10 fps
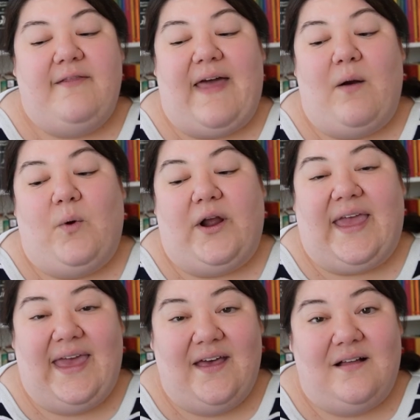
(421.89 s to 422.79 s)
that were
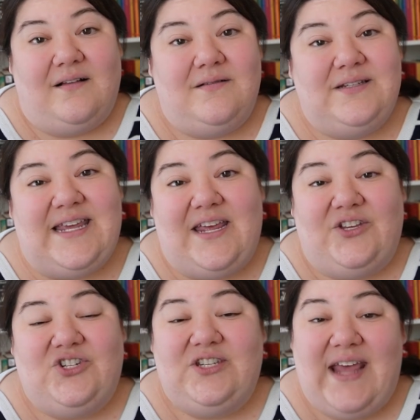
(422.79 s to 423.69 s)
killed
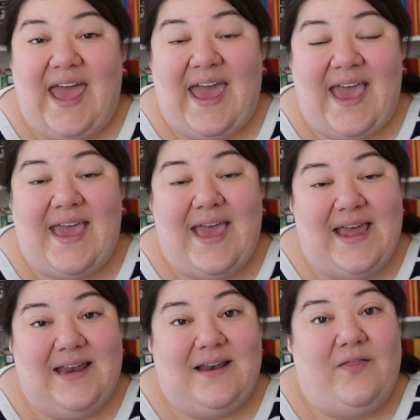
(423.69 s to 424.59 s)
each day
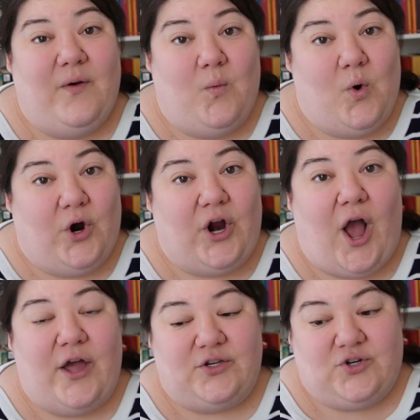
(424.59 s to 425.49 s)
in the war
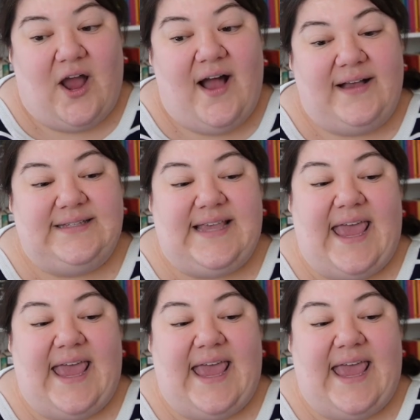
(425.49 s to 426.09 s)
on drugs.